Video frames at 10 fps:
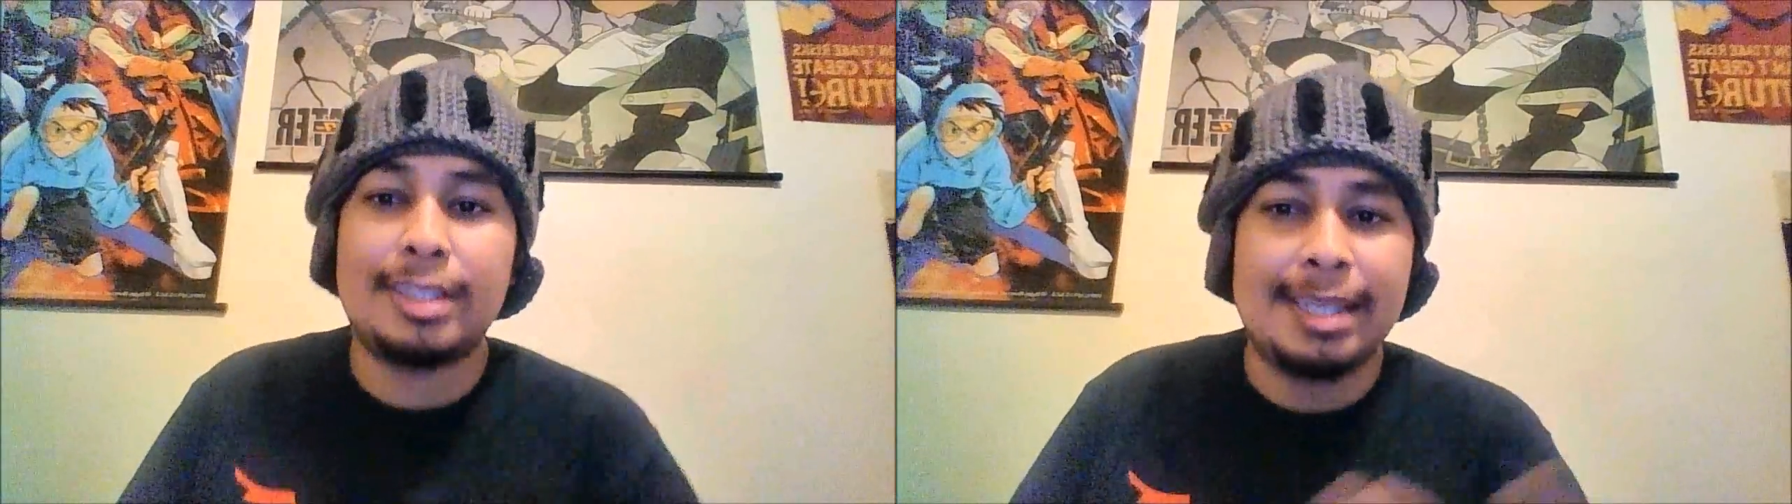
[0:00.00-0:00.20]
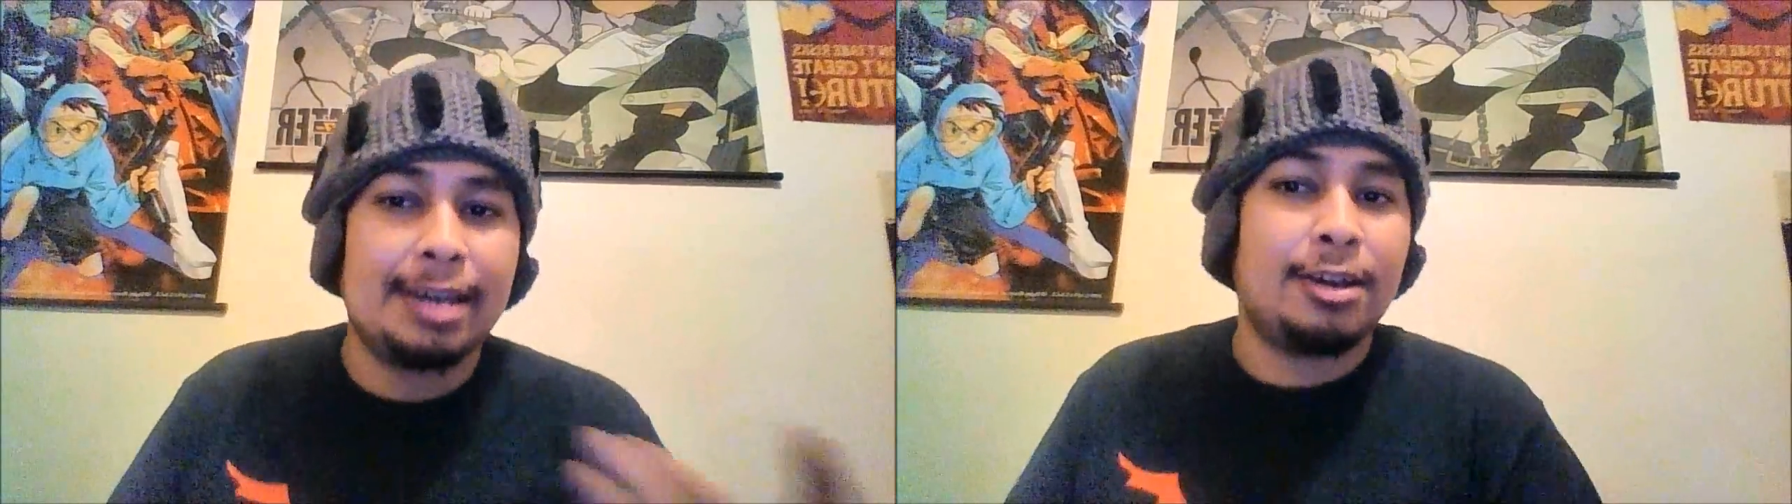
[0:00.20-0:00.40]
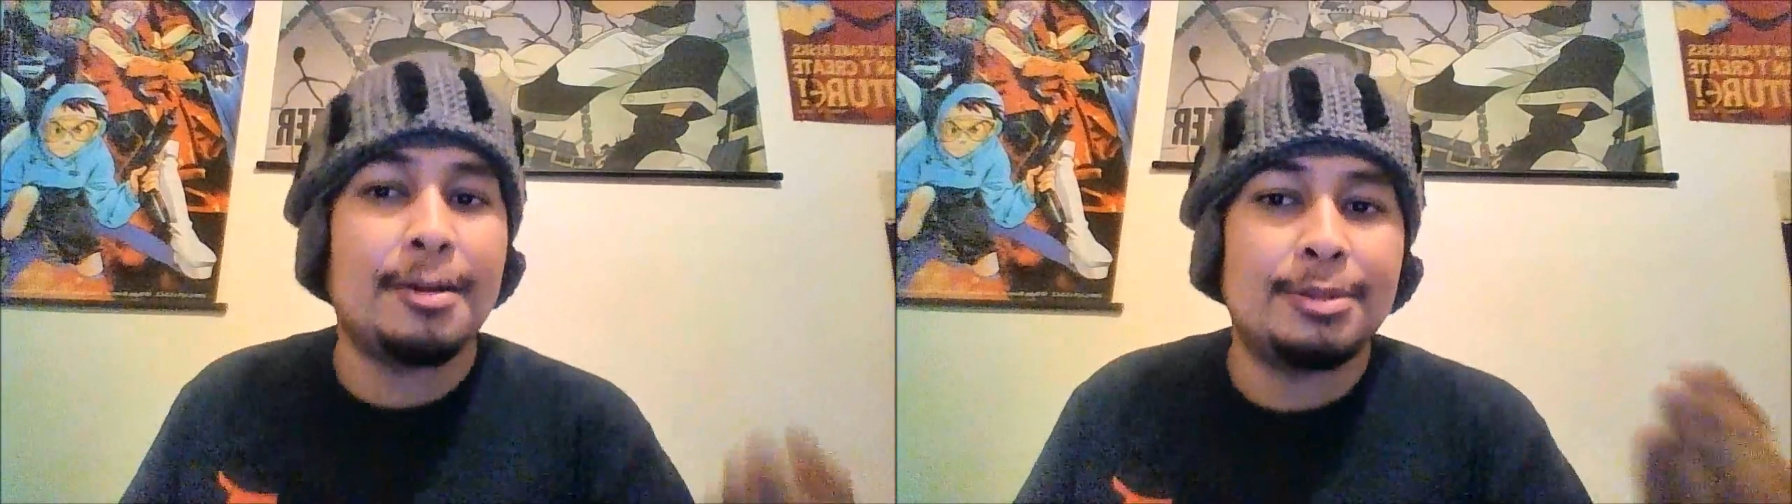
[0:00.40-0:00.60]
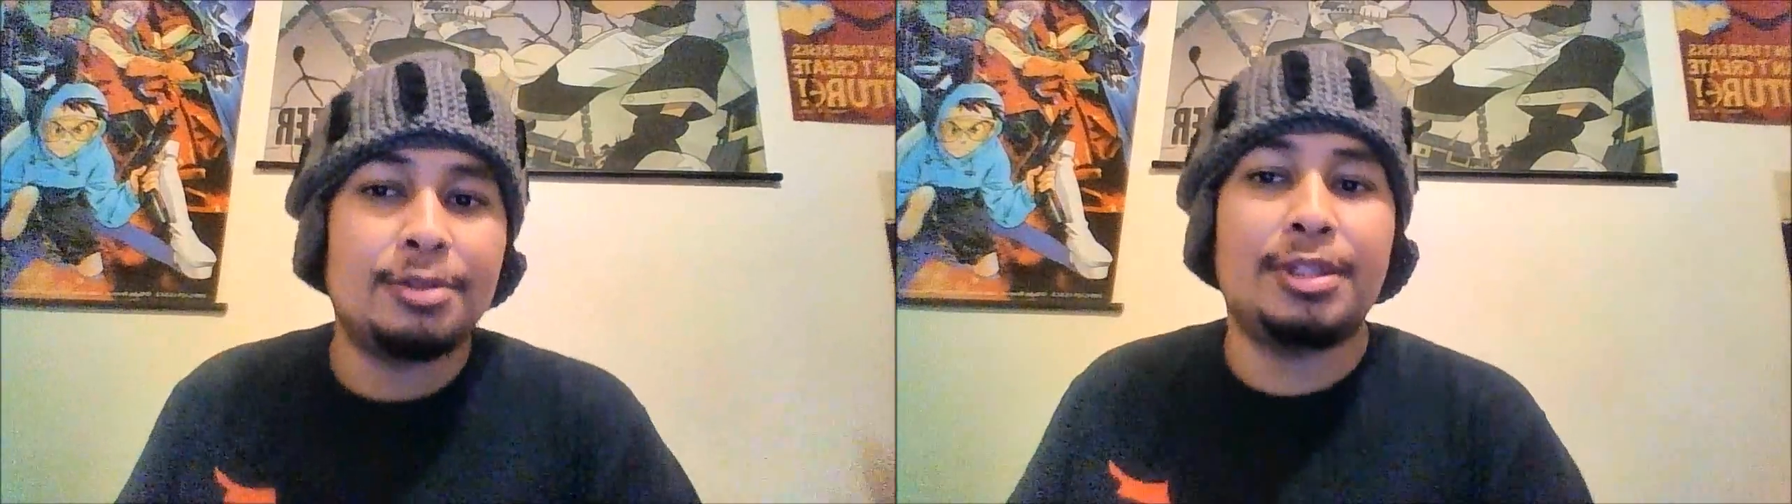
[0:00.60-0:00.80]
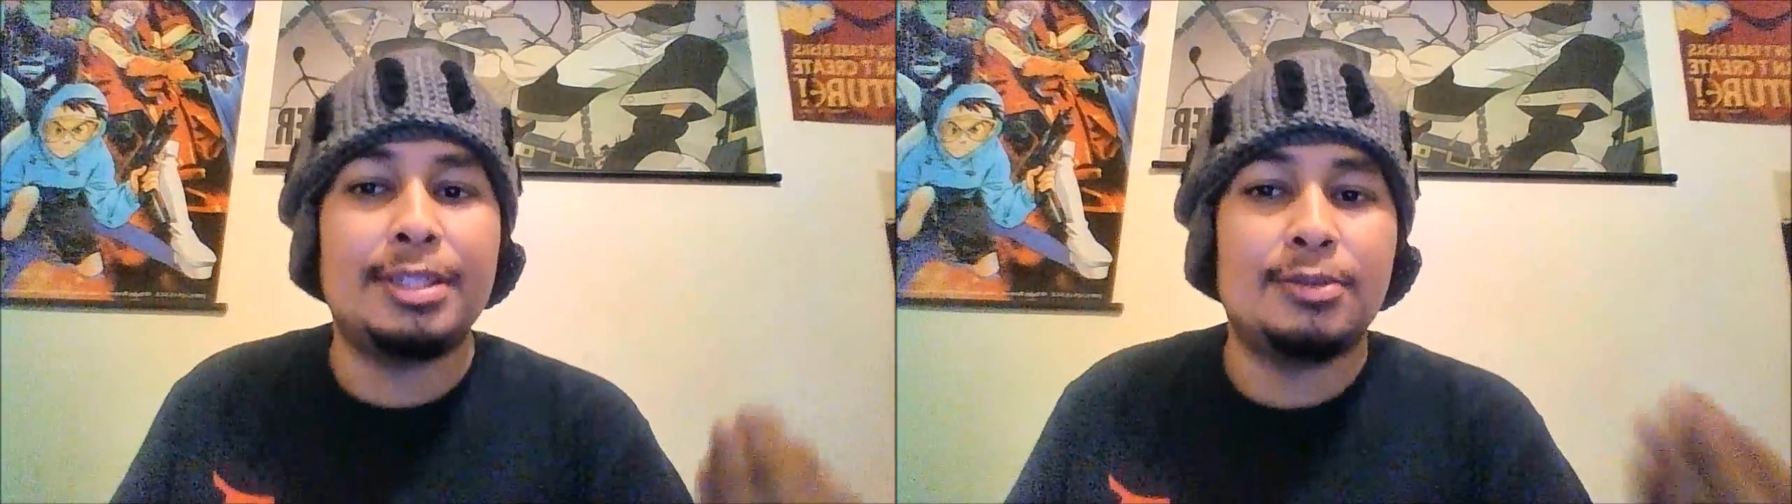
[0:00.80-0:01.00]
stand up
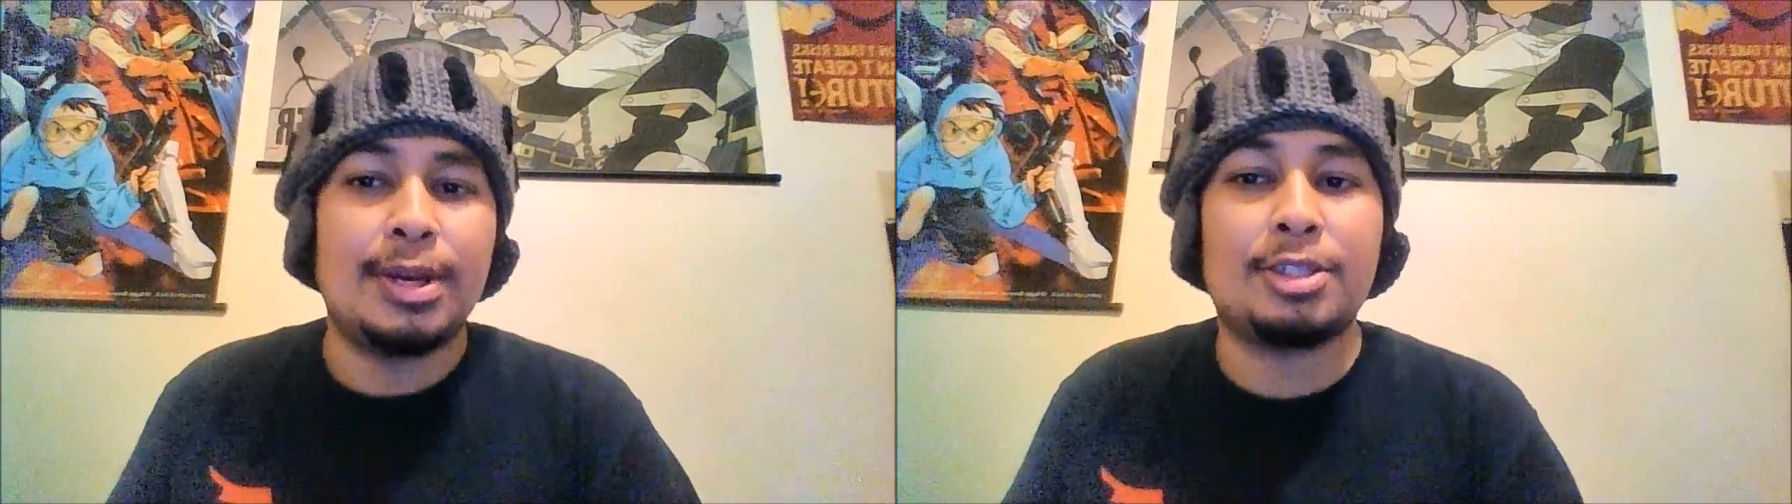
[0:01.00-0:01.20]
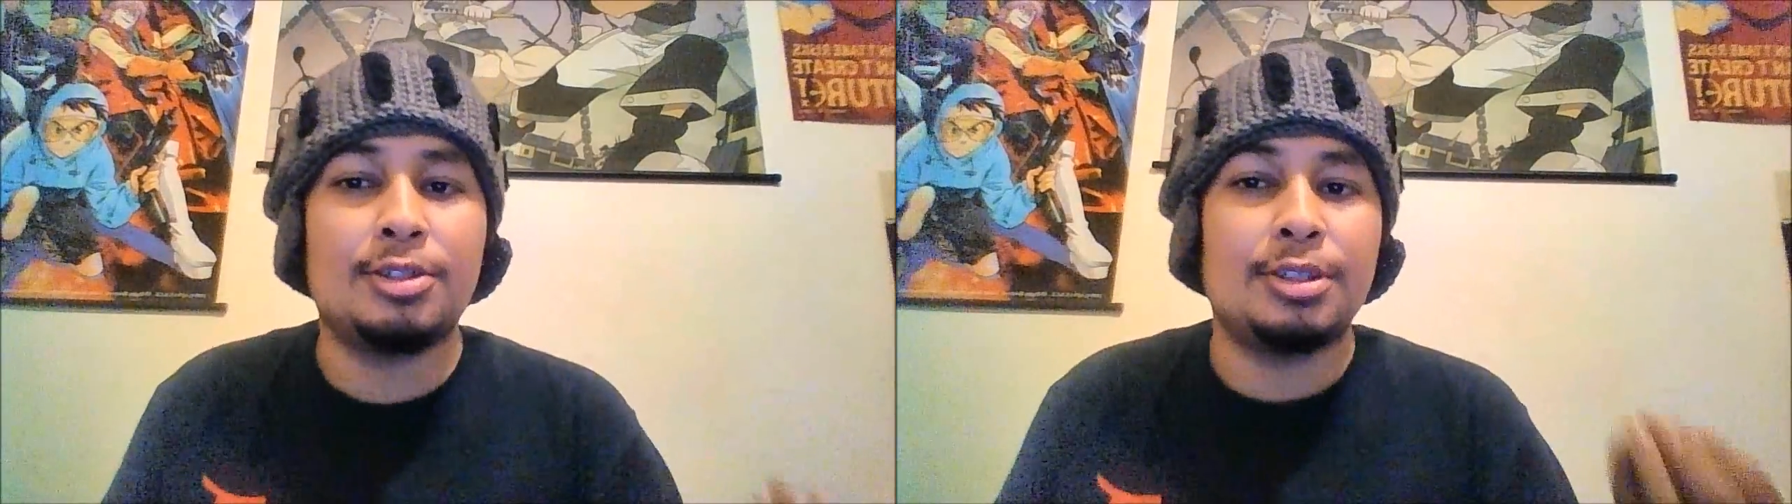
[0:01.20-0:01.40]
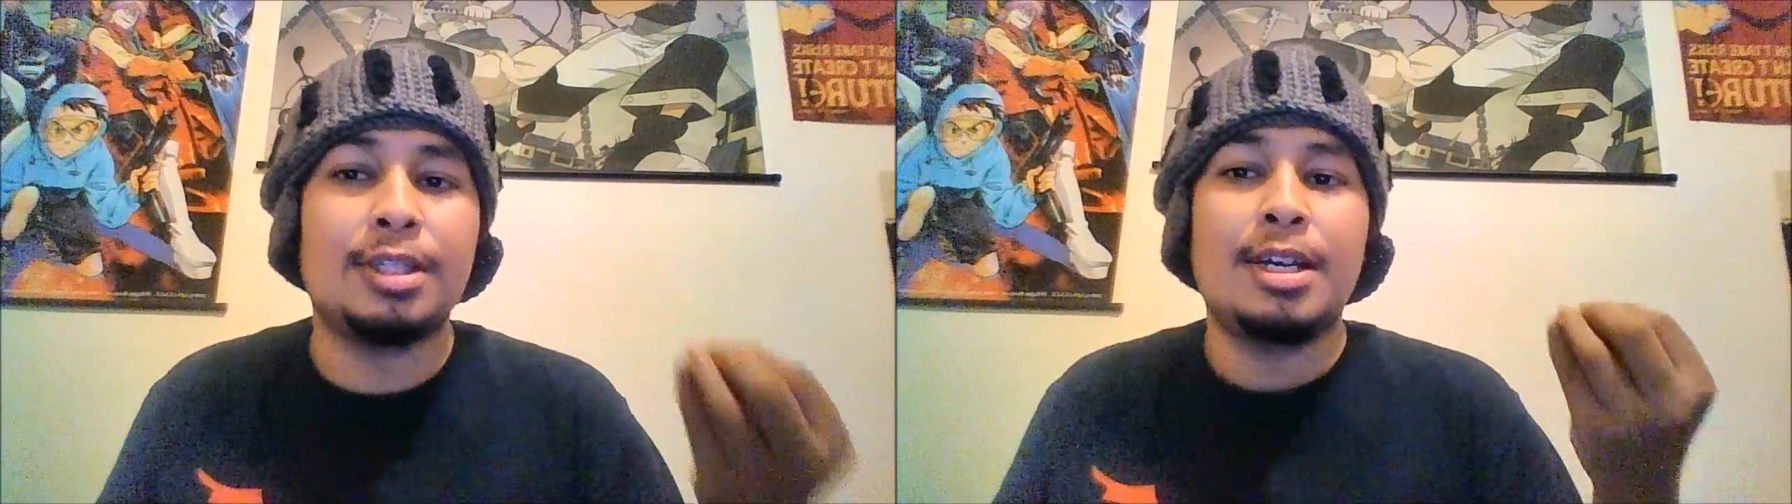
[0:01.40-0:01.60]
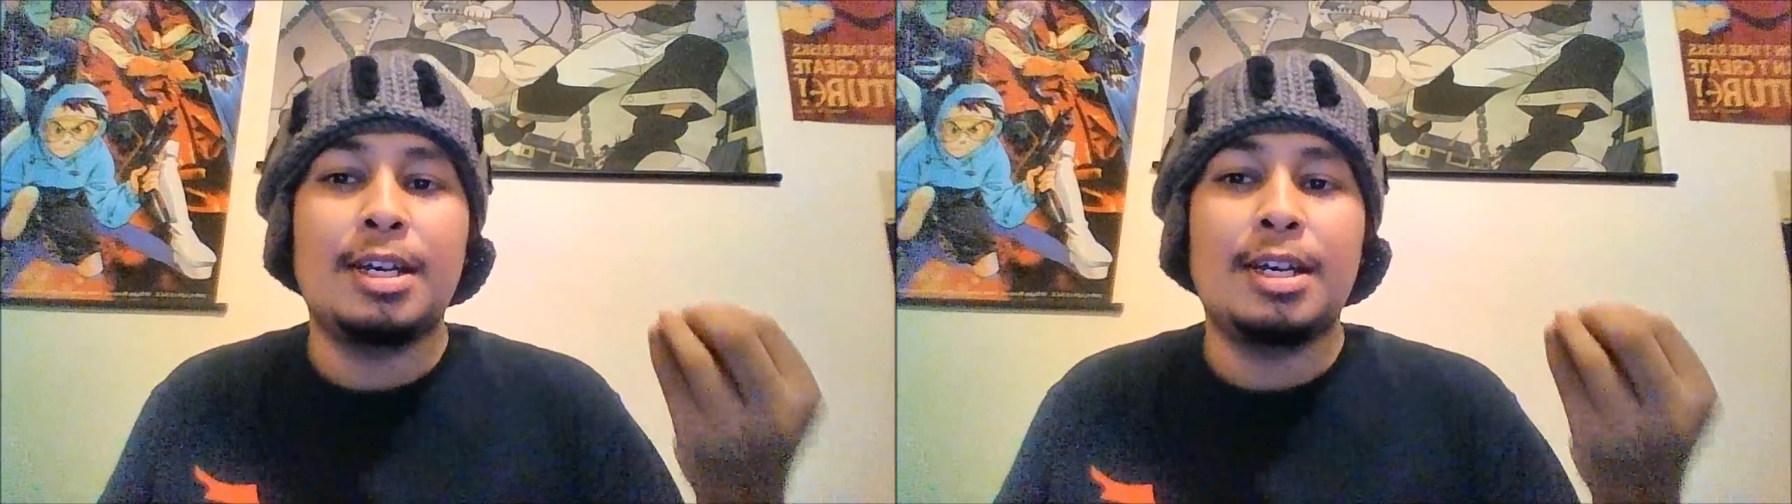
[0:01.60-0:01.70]
to these wrestlers,